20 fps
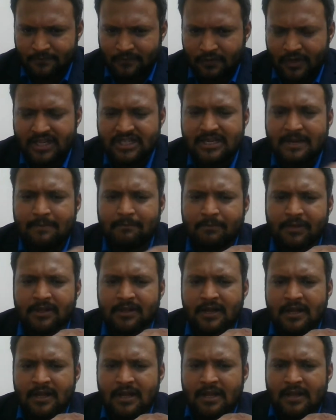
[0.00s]
For
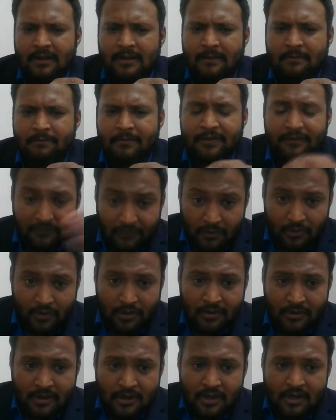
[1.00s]
example,
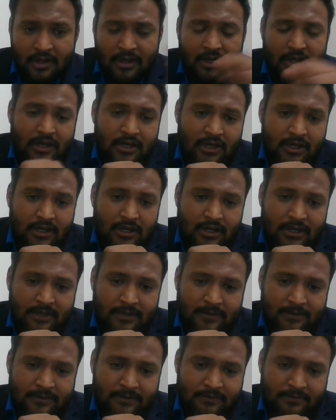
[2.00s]
before
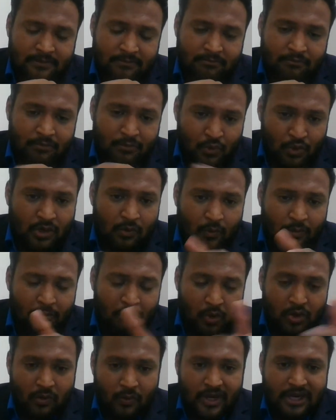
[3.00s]
uh, Motor,
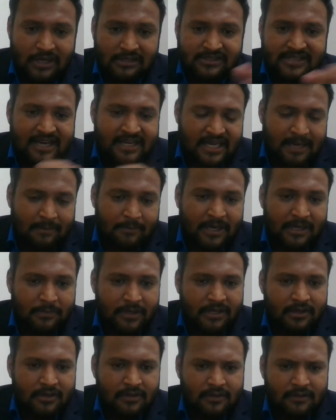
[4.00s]
Motor Vehicles Act
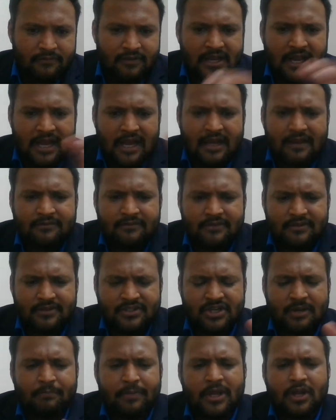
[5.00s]
amendment, we
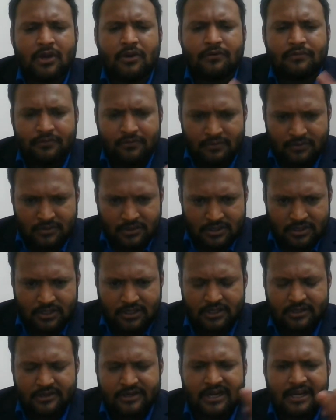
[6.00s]
have jumping of
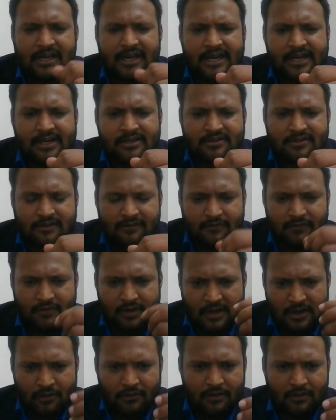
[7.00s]
uh, red light.
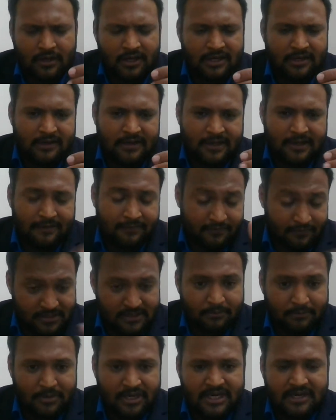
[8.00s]
Uh, if
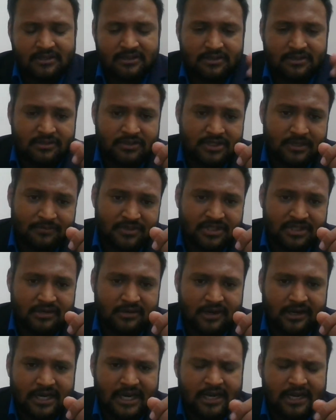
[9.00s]
somebody jumps the
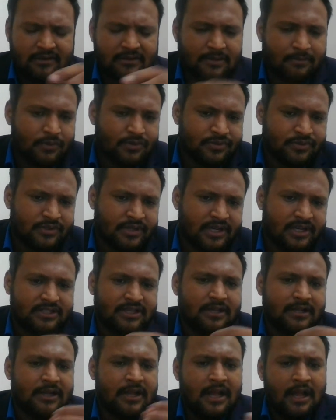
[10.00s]
red light, suppose there
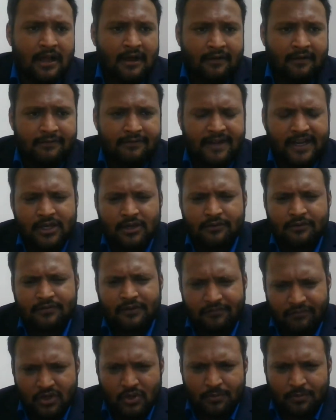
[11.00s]
is a fine of
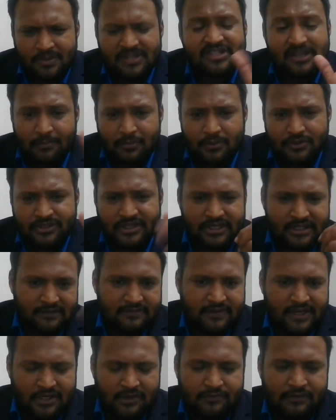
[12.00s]
50 rupees, suppose there is
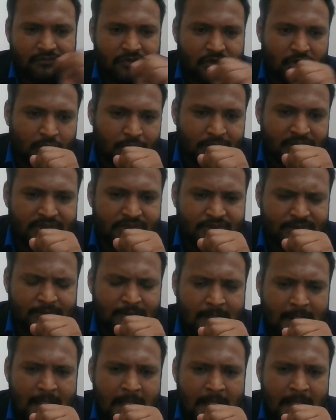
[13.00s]
a fine of 50 rupees.